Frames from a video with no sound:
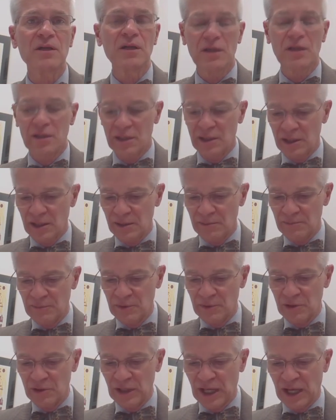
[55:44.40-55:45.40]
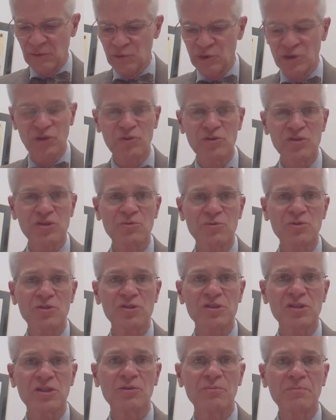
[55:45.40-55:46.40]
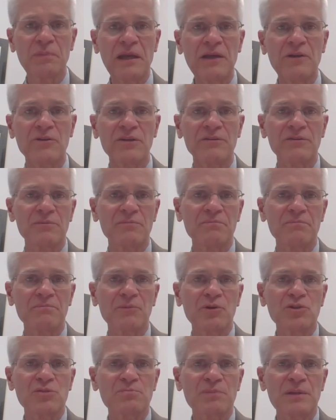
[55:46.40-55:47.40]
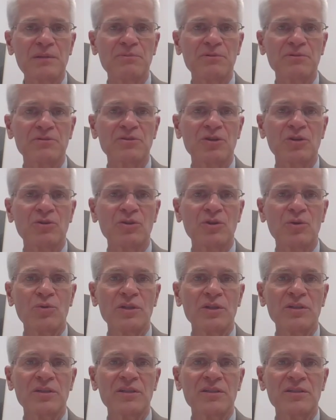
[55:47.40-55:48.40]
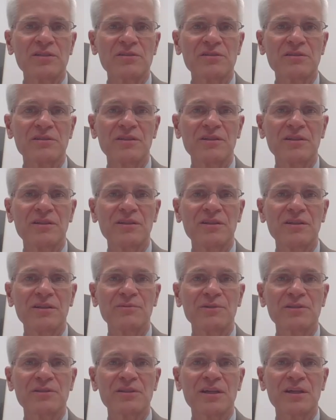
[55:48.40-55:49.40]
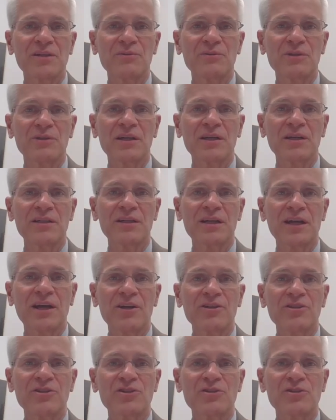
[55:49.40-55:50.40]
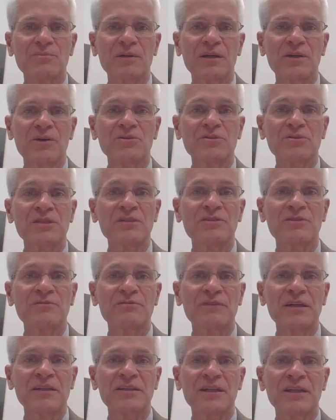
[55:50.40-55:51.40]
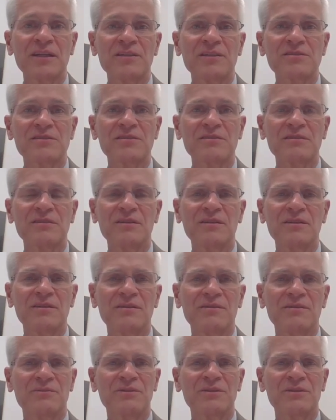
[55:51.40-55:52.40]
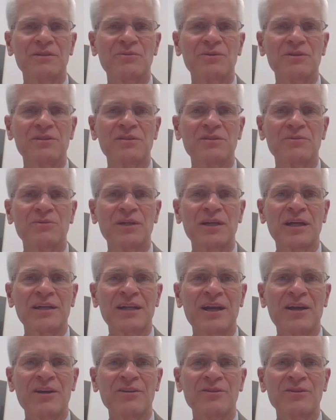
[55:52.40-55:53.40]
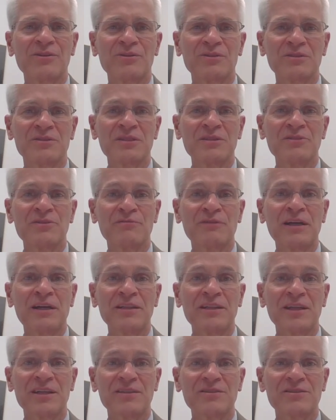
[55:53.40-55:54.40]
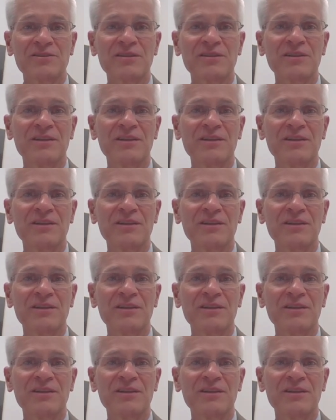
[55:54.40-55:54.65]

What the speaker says: I wouldn't use the word single payer even. Most people don't know what it is. I mean, it's kind of, what kind of car did you buy? Oh, dealer financed. What kind of car though? A dealer financed.